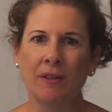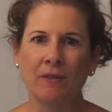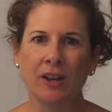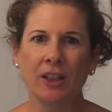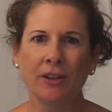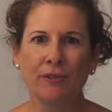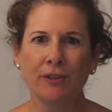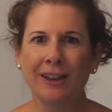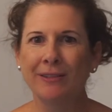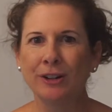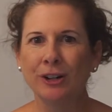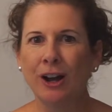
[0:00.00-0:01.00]
of a vanilla
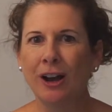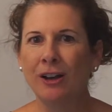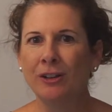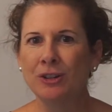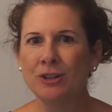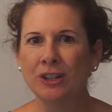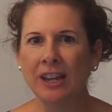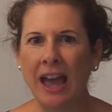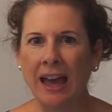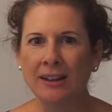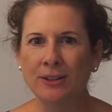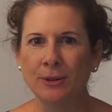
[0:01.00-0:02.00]
flavor. I'll usually
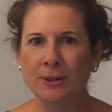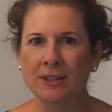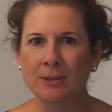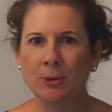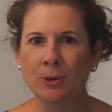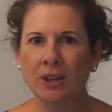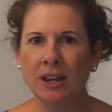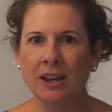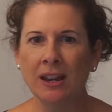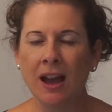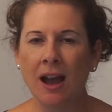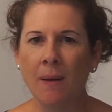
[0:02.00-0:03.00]
add it to a
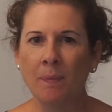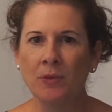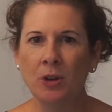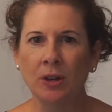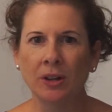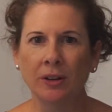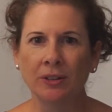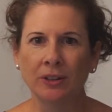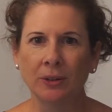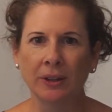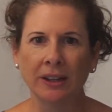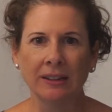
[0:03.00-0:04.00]
smoothie. You can
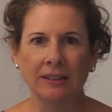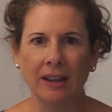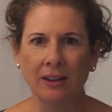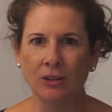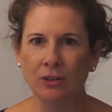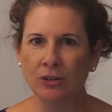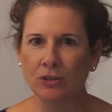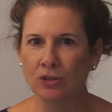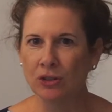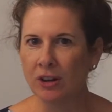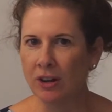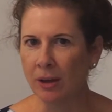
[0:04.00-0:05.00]
also, like I said,
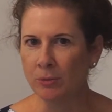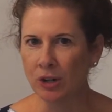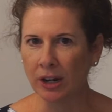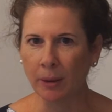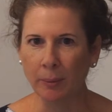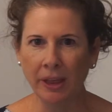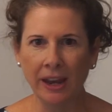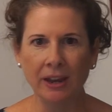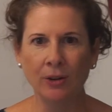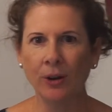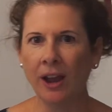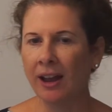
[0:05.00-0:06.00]
drink it
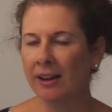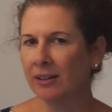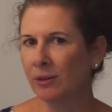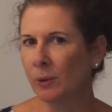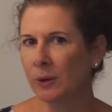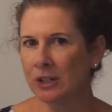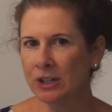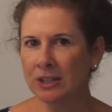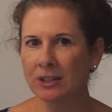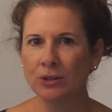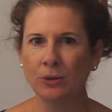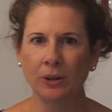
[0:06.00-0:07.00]
plain or add an orange
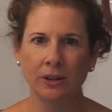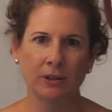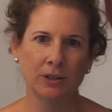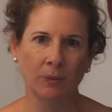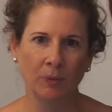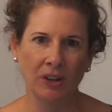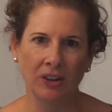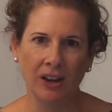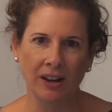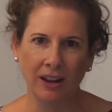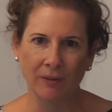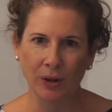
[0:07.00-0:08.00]
essential oil or something to
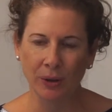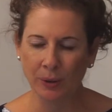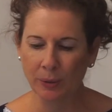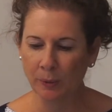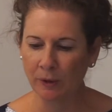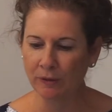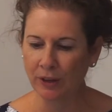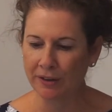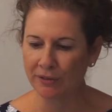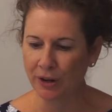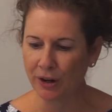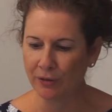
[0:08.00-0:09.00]
kind of give it a little more
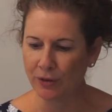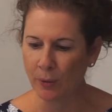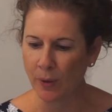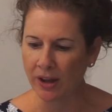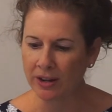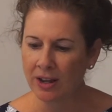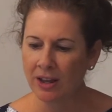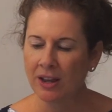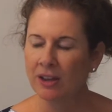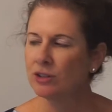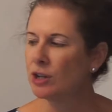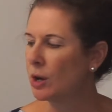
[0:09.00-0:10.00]
flavor if you want.
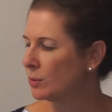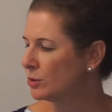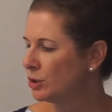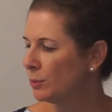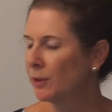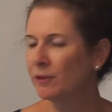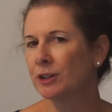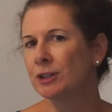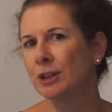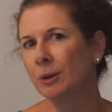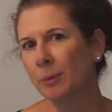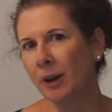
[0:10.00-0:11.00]
So super
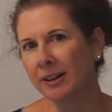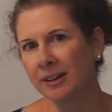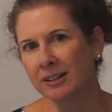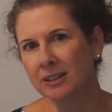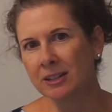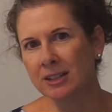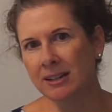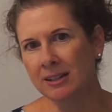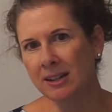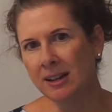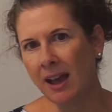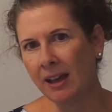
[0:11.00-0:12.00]
versatile product. It's
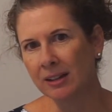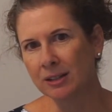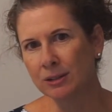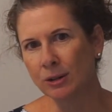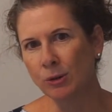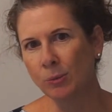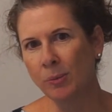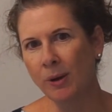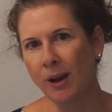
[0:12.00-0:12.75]
easy to add a scoop